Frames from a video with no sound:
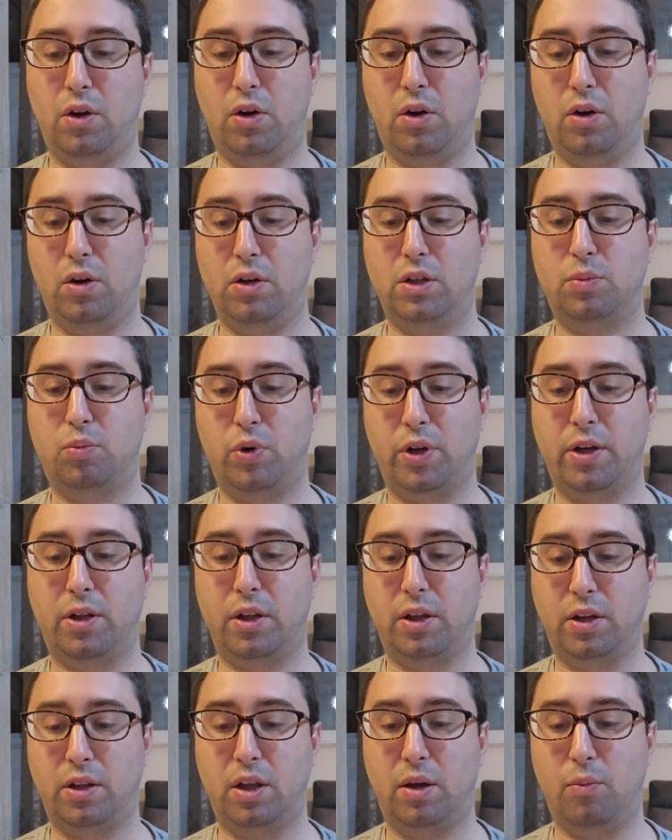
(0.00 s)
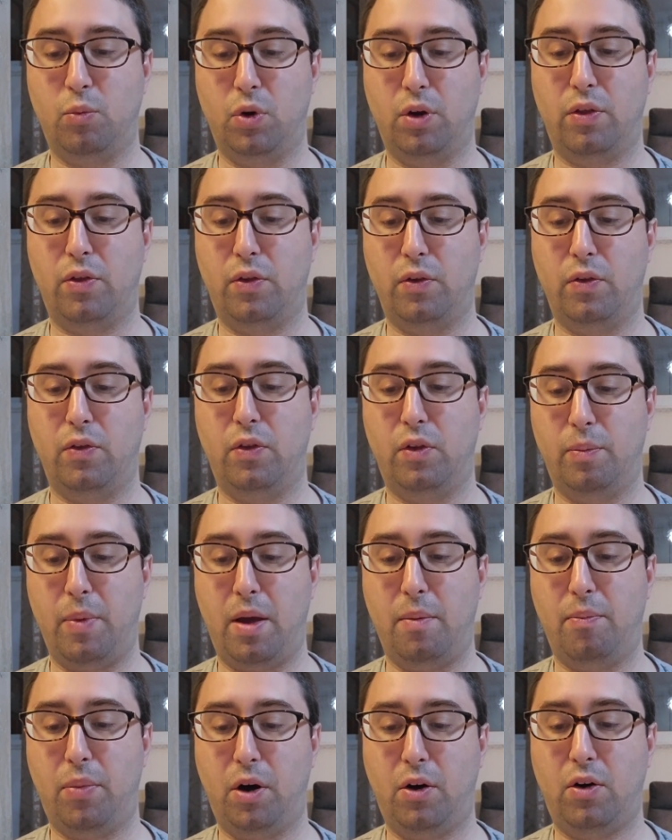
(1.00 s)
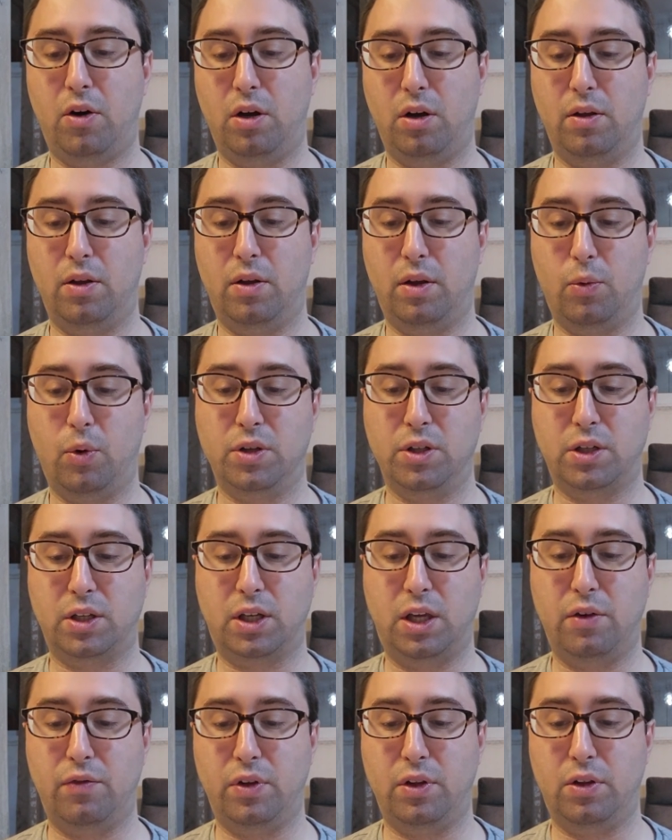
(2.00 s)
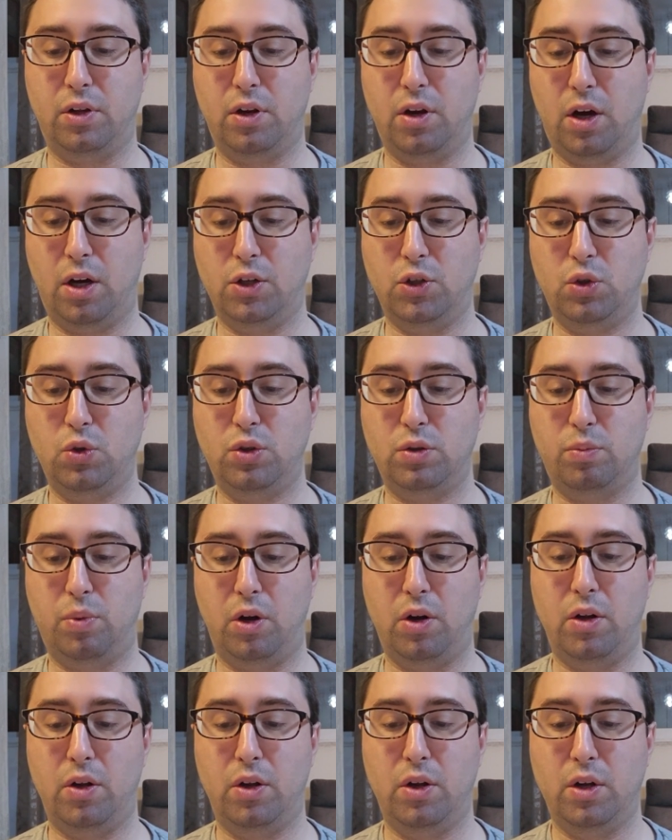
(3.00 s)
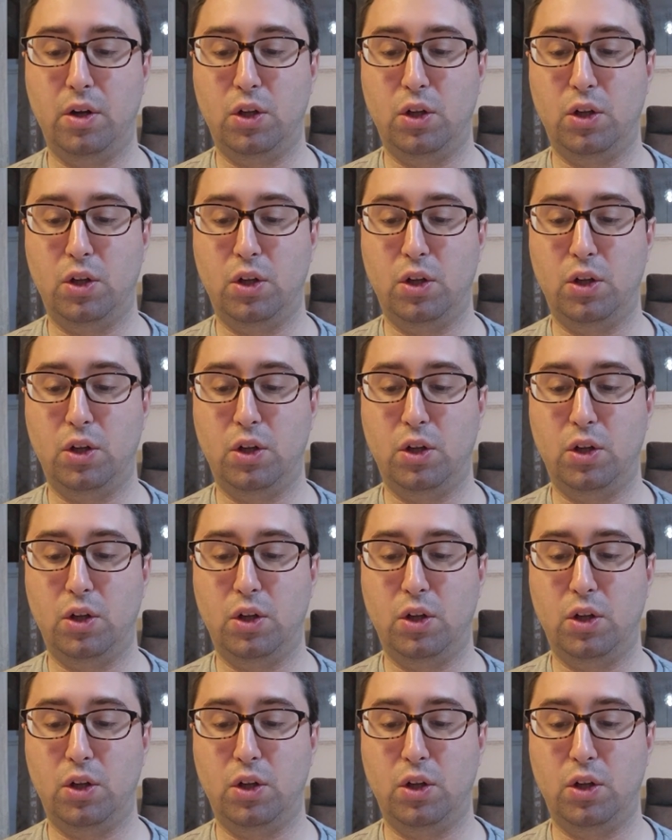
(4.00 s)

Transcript: you're sprinkling them with the May Parah. It wasn't given to non-Jews, but